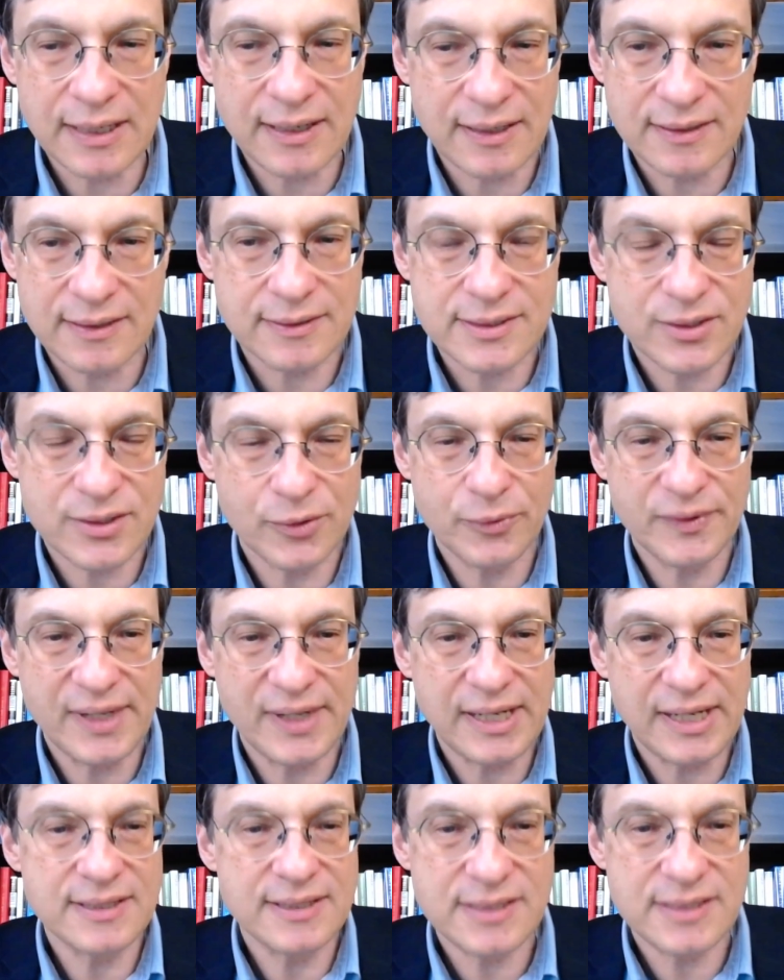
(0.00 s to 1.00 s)
They can
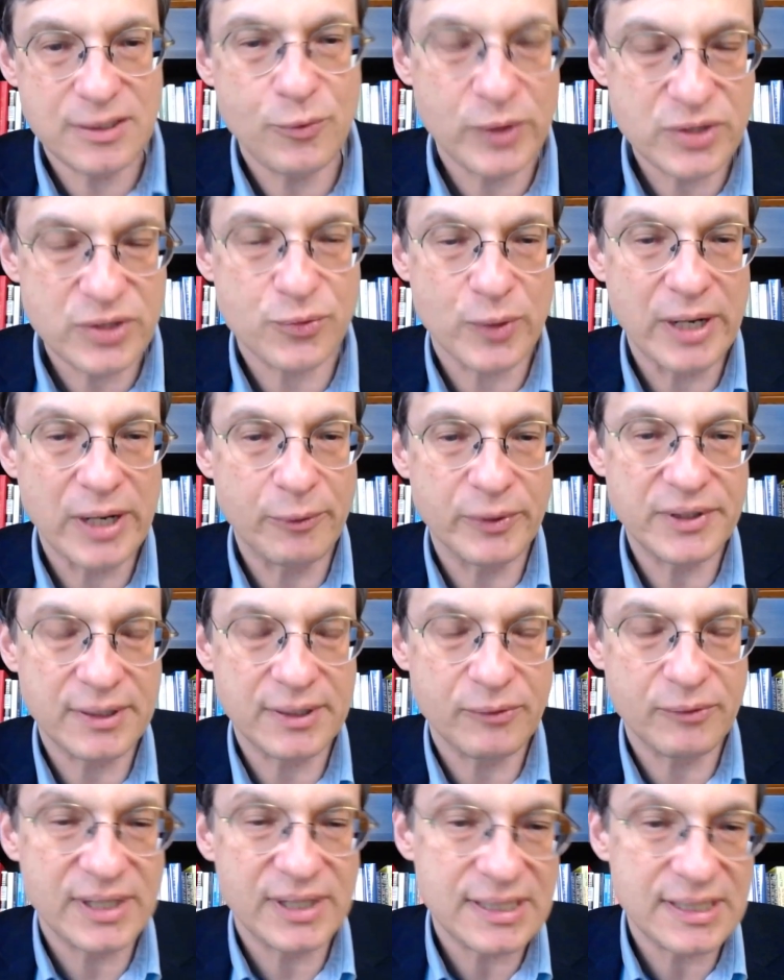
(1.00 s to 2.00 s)
see what's right
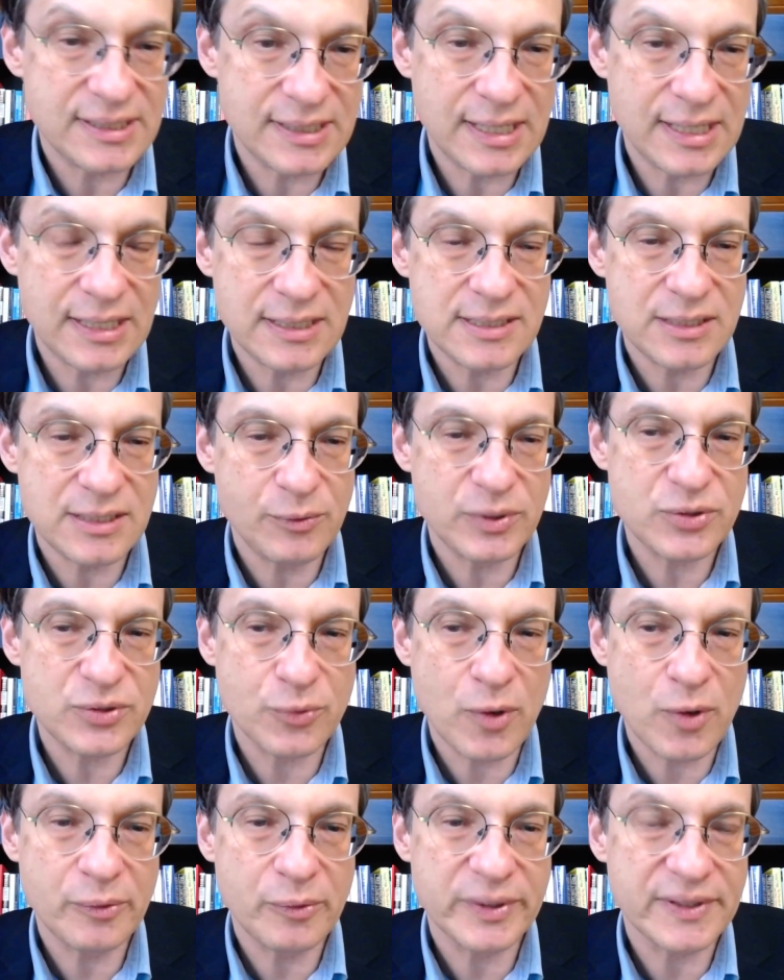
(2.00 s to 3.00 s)
with it, and they can see
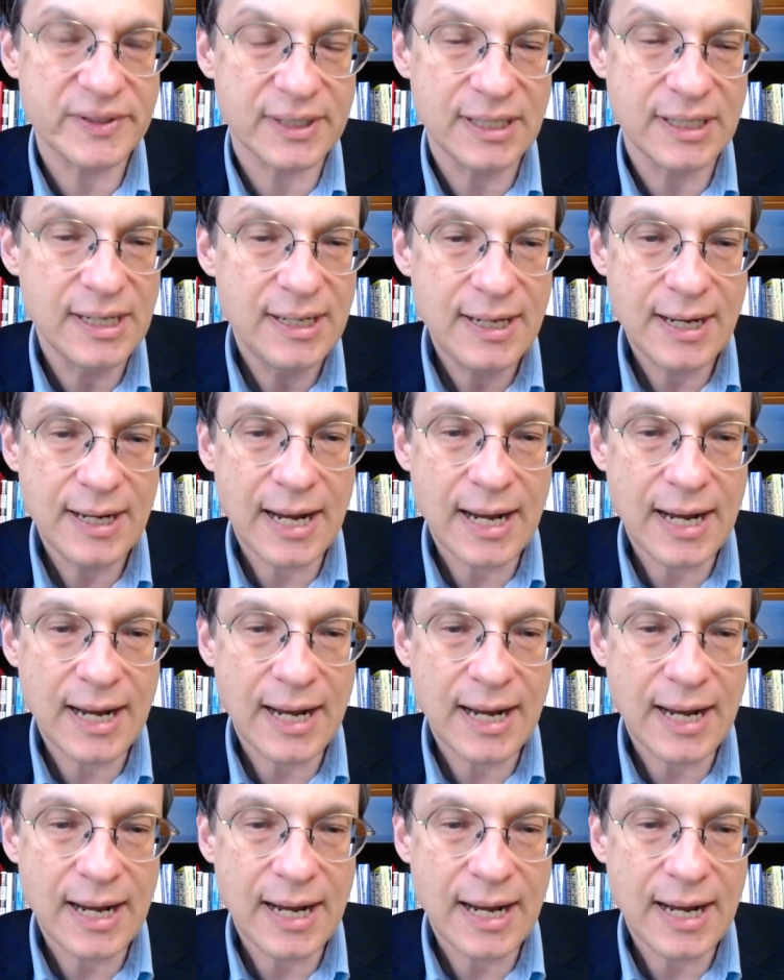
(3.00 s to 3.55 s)
what's wrong with it.